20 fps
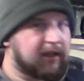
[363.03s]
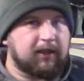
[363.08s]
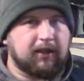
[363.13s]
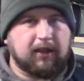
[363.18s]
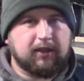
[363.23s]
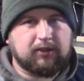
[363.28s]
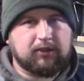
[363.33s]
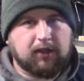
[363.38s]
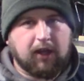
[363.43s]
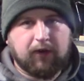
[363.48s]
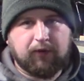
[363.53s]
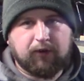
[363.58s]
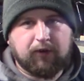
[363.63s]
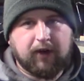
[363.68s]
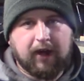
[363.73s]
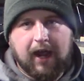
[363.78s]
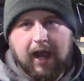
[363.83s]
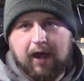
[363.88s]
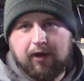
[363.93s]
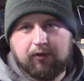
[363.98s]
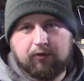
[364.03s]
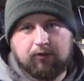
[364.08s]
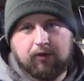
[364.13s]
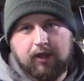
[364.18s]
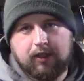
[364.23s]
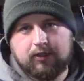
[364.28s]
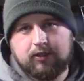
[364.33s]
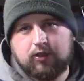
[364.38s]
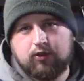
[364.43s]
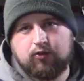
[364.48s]
It's good for now. We'll
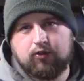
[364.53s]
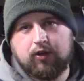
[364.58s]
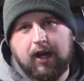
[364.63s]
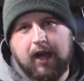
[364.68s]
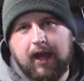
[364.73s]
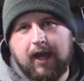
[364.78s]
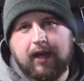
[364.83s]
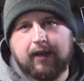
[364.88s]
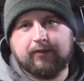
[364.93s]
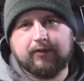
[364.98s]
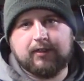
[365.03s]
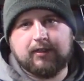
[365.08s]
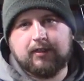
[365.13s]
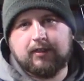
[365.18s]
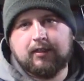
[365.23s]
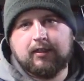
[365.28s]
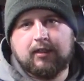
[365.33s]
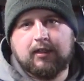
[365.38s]
run some drives,